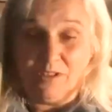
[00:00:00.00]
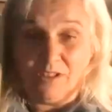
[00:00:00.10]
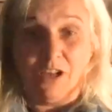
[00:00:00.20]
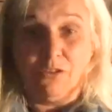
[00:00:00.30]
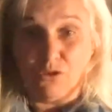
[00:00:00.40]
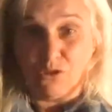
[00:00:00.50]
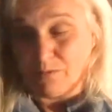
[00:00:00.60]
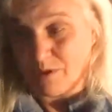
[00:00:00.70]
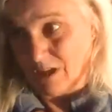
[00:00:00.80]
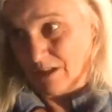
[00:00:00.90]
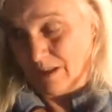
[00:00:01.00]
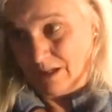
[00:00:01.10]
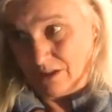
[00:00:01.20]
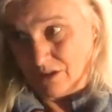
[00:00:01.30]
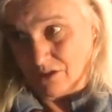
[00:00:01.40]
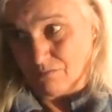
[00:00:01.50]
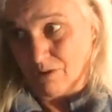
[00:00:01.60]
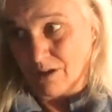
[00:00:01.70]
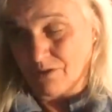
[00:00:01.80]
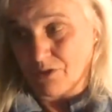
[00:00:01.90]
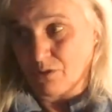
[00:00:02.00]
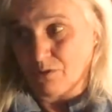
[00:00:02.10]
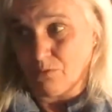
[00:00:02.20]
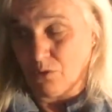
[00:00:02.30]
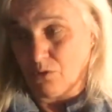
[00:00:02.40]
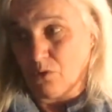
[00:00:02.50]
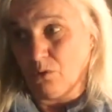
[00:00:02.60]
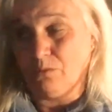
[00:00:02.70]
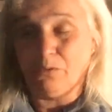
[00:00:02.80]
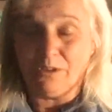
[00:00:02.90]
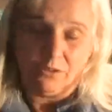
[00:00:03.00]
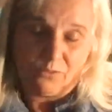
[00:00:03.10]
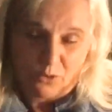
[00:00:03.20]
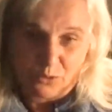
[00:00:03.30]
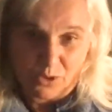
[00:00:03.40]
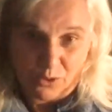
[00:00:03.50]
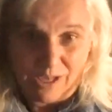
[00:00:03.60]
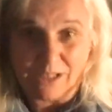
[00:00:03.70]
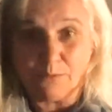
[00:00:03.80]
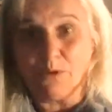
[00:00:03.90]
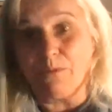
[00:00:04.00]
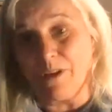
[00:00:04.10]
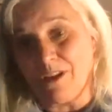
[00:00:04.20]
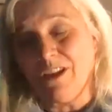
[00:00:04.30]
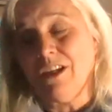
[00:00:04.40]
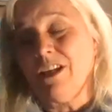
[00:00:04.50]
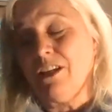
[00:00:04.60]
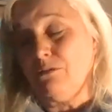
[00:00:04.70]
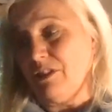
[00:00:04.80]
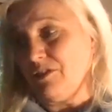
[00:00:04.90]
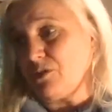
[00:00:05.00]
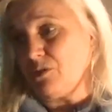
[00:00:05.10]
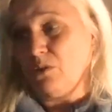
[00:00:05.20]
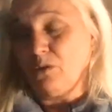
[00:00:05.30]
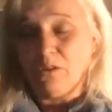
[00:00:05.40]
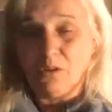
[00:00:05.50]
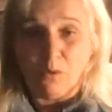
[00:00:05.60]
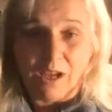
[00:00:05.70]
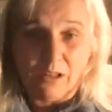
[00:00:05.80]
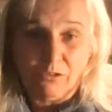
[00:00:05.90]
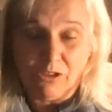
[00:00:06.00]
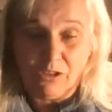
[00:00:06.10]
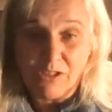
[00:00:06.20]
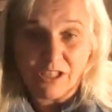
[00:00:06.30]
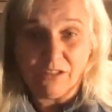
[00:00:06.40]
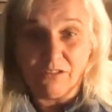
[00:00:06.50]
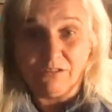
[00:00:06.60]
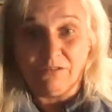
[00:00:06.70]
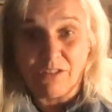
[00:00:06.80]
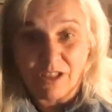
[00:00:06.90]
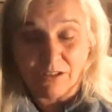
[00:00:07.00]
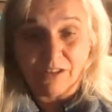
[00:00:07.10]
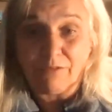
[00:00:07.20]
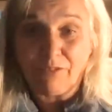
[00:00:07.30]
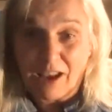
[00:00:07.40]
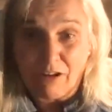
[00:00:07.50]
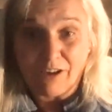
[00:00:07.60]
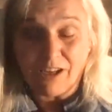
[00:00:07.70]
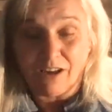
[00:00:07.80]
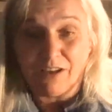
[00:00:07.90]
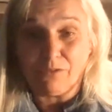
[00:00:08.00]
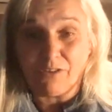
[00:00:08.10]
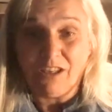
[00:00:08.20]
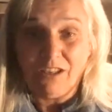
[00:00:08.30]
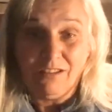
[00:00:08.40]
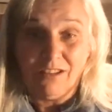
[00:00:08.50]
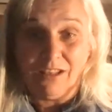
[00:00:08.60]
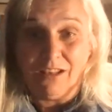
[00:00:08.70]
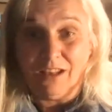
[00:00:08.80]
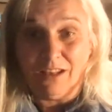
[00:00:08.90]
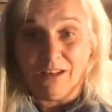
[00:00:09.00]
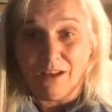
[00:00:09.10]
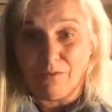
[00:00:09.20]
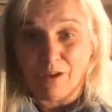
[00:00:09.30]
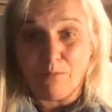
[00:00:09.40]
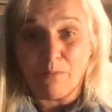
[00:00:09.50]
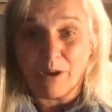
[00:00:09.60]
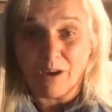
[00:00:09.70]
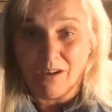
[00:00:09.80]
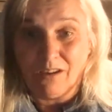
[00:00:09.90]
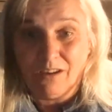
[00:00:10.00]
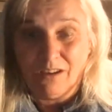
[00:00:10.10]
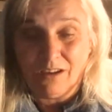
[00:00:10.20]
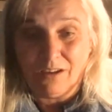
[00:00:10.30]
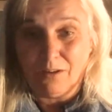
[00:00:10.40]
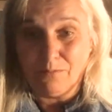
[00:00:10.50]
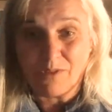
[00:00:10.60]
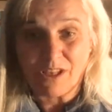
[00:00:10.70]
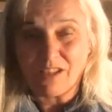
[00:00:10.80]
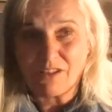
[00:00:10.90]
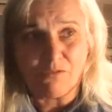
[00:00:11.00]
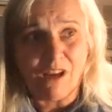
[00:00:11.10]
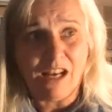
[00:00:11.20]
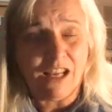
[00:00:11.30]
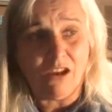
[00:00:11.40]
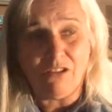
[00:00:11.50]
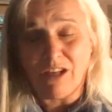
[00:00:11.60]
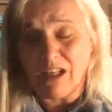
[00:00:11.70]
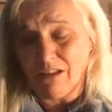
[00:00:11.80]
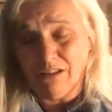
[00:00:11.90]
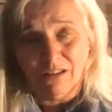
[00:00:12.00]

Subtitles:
snowdrops, and then it just runs all, of course not edible, but runs all the way through till the flowering ivy in November. So there's really only